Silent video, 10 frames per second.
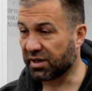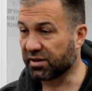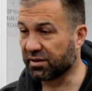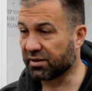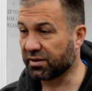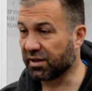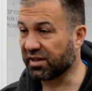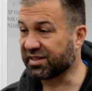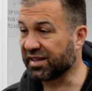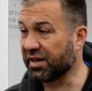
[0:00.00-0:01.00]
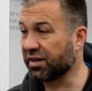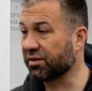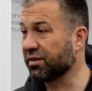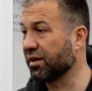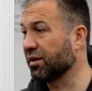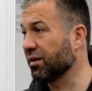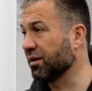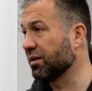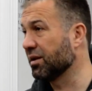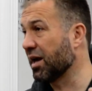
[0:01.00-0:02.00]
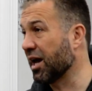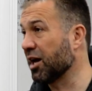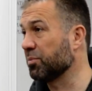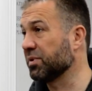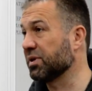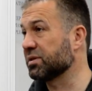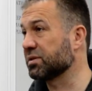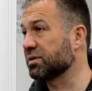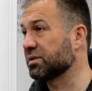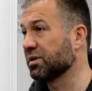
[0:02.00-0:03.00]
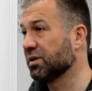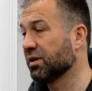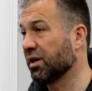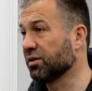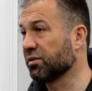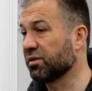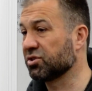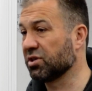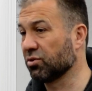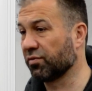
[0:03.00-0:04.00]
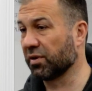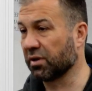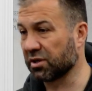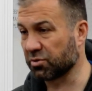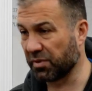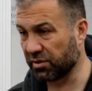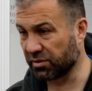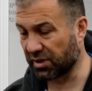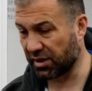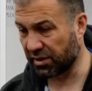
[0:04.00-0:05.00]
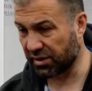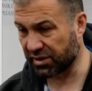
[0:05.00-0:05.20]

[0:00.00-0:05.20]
in eternal happiness under the shade of Allah subhanahu wa ta'ala.